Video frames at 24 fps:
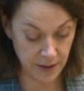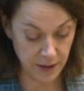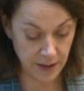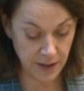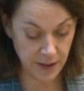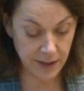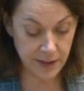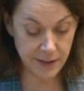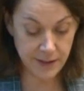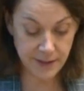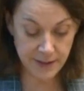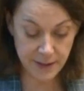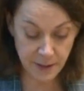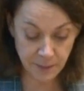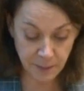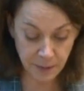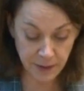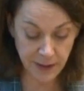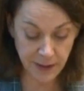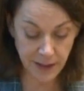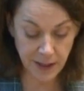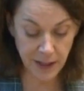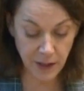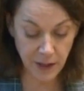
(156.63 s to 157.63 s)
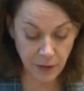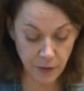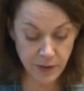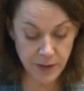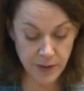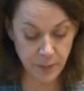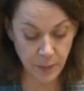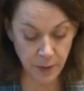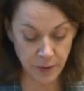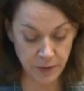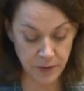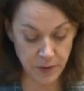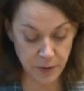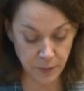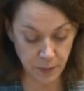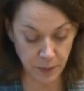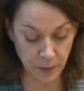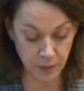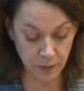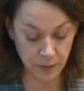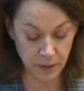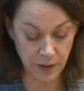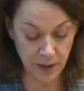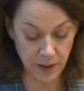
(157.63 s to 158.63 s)
It is simply
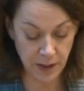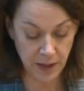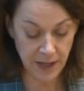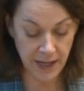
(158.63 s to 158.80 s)
irresponsible